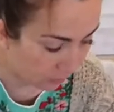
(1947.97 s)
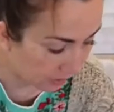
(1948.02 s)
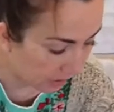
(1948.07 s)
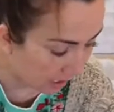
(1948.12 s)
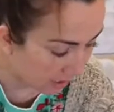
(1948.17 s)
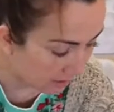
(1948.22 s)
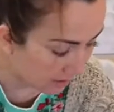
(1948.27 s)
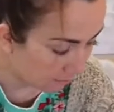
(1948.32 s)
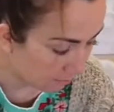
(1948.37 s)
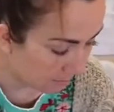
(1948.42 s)

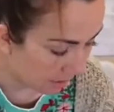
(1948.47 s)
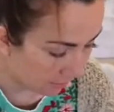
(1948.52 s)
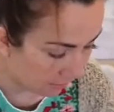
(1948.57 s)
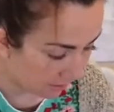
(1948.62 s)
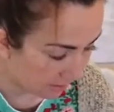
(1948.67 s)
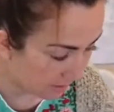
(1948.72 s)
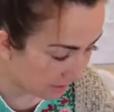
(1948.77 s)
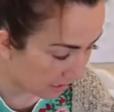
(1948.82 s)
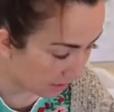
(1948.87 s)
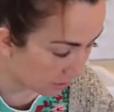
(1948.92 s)
not to melt
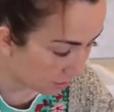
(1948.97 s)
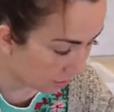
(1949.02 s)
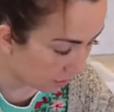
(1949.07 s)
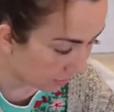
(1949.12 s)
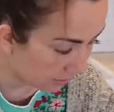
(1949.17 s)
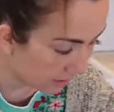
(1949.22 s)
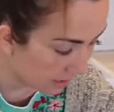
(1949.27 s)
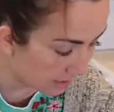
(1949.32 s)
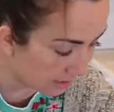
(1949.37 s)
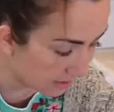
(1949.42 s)
the
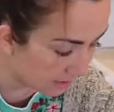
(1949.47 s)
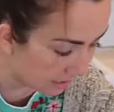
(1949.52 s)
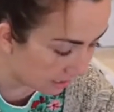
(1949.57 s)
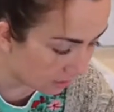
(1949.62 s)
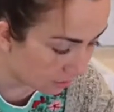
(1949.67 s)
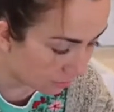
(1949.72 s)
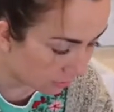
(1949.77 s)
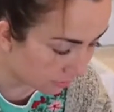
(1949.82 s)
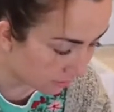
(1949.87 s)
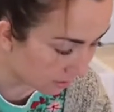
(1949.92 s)
stencil. These
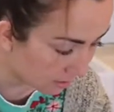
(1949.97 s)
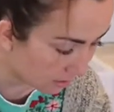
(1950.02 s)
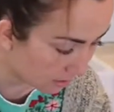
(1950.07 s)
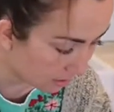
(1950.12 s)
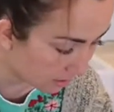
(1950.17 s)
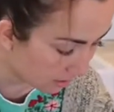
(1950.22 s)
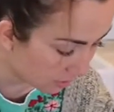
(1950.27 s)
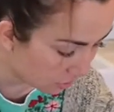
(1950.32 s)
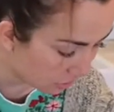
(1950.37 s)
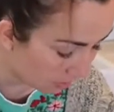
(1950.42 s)
stencils,
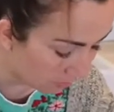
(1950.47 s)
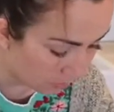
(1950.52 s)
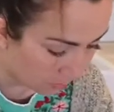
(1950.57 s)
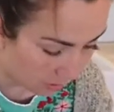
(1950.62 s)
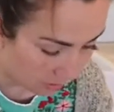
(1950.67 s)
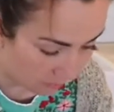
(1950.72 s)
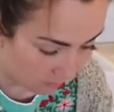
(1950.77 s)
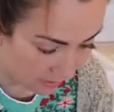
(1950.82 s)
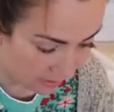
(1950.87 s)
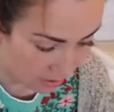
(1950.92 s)
the Jami
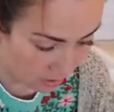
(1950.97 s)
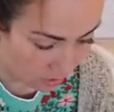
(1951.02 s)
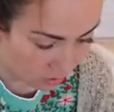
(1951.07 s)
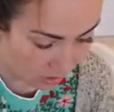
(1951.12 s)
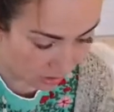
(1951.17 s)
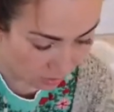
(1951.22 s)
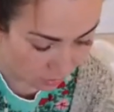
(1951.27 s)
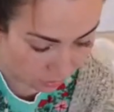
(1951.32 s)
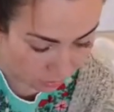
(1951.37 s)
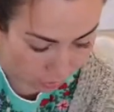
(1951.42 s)
Ray Vintage
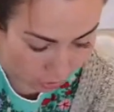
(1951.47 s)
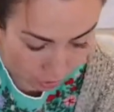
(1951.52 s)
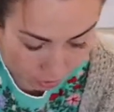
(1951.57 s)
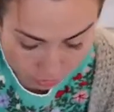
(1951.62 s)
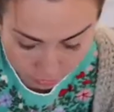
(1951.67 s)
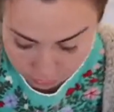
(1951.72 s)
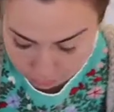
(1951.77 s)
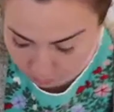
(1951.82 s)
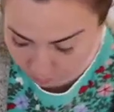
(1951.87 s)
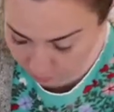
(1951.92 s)
stencils,
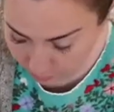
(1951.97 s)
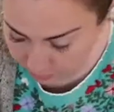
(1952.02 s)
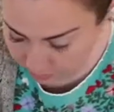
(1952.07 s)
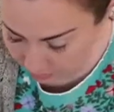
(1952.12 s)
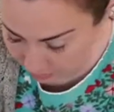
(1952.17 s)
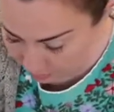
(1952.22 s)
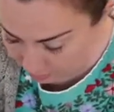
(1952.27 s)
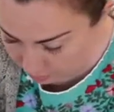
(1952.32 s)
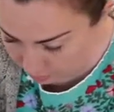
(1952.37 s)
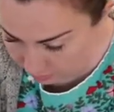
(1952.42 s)
are super
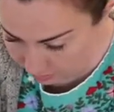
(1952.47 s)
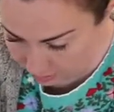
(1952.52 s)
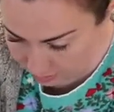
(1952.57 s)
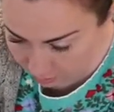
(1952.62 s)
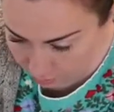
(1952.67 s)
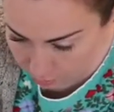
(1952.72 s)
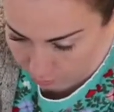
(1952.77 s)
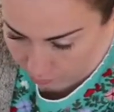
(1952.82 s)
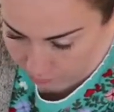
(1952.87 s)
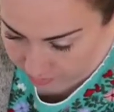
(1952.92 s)
thick, so they
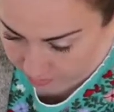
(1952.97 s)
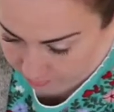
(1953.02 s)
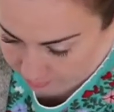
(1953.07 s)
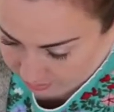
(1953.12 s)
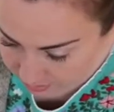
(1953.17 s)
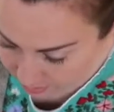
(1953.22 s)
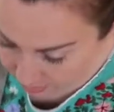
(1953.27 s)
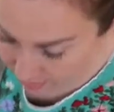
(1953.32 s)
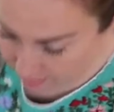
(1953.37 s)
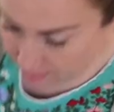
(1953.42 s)
can hold up to
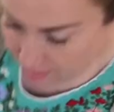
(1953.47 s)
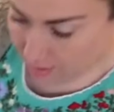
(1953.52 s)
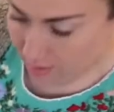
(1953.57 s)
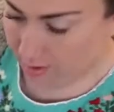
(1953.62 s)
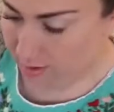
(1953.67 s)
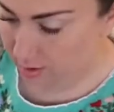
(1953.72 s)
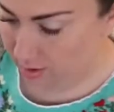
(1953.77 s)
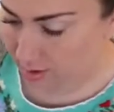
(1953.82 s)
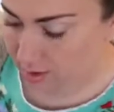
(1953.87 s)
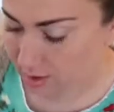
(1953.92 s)

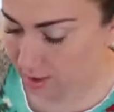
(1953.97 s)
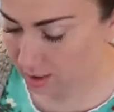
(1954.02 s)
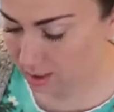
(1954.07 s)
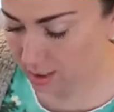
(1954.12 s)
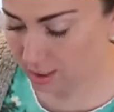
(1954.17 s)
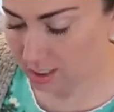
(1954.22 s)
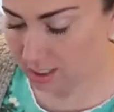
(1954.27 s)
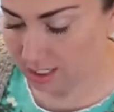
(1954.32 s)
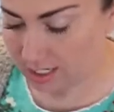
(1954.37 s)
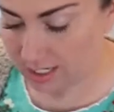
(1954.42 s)
that.
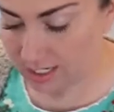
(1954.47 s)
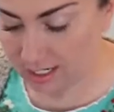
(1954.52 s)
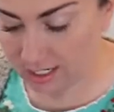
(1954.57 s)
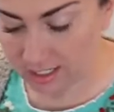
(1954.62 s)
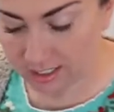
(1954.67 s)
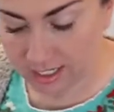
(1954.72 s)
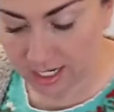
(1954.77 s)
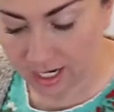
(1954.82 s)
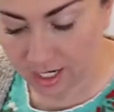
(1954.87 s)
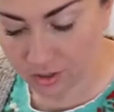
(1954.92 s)
And
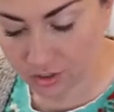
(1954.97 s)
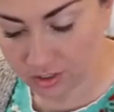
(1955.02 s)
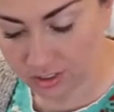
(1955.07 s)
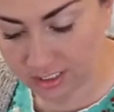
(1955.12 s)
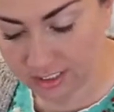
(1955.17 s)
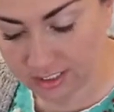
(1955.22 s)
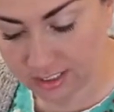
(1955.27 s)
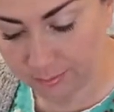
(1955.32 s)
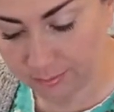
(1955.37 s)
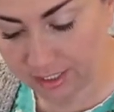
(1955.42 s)
then
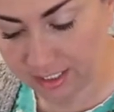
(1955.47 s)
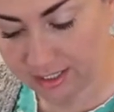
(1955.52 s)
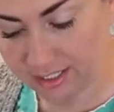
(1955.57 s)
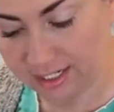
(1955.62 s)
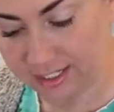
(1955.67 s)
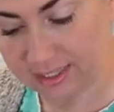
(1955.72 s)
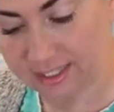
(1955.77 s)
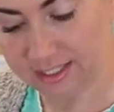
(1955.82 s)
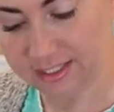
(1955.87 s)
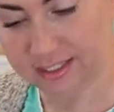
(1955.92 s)
occasionally something
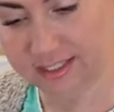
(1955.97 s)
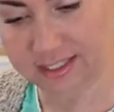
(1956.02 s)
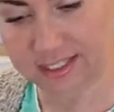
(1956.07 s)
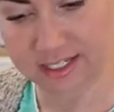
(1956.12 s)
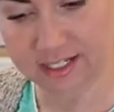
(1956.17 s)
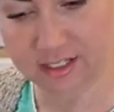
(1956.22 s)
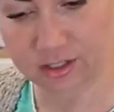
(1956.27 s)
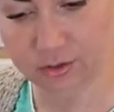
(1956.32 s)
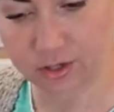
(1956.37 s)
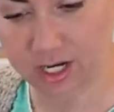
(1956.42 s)
like this
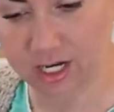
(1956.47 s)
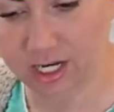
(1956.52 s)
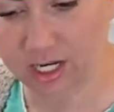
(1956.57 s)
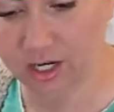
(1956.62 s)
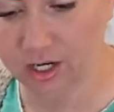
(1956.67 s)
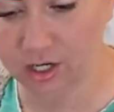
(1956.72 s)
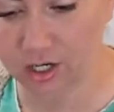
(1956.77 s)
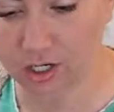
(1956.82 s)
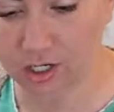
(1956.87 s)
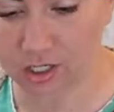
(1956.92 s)
six right
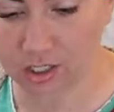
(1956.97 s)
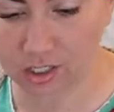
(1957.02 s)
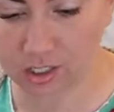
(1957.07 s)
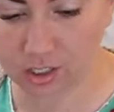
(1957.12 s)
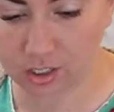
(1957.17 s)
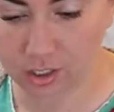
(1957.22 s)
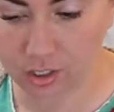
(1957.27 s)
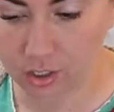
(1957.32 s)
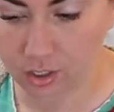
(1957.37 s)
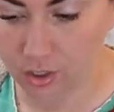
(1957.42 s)
here
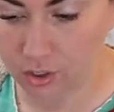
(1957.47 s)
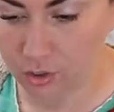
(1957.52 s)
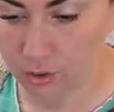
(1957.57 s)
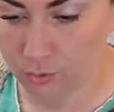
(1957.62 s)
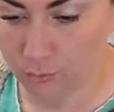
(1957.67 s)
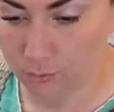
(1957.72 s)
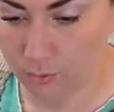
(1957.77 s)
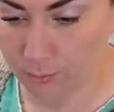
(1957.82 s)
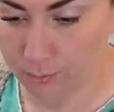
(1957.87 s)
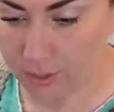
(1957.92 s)

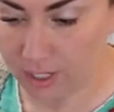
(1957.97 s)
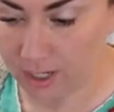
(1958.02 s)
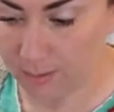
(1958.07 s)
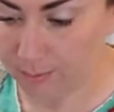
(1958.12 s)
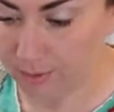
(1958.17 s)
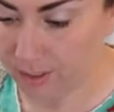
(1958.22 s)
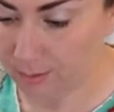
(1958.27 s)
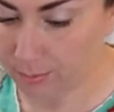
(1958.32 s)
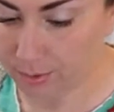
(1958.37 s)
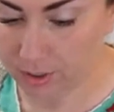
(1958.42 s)
will
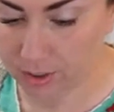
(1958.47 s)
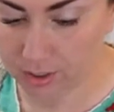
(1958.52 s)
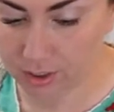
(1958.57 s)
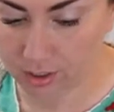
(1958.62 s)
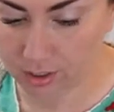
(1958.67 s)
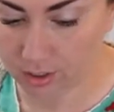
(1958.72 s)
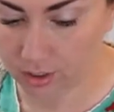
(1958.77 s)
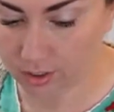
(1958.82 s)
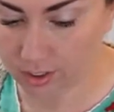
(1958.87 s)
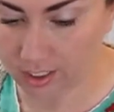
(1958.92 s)
pop up.
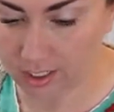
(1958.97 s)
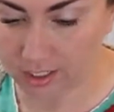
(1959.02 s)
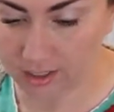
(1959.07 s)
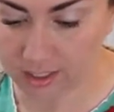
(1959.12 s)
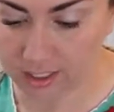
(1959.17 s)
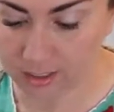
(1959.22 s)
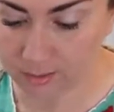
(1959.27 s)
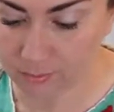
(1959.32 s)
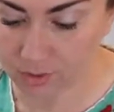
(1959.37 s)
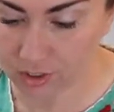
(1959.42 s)
All right, I
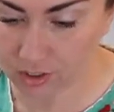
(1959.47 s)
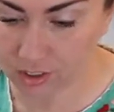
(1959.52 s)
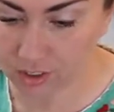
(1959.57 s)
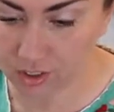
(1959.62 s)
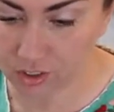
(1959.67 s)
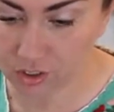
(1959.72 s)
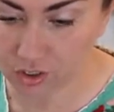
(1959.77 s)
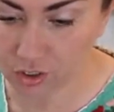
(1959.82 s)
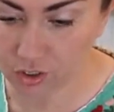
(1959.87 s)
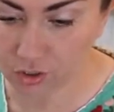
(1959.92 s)
think I'm just
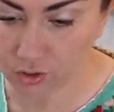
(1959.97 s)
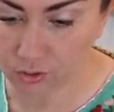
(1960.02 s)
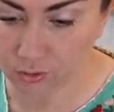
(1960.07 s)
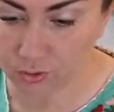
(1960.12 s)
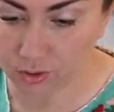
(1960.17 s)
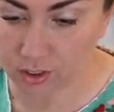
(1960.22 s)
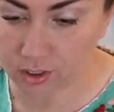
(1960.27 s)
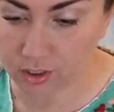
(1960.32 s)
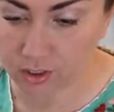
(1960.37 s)
going to do,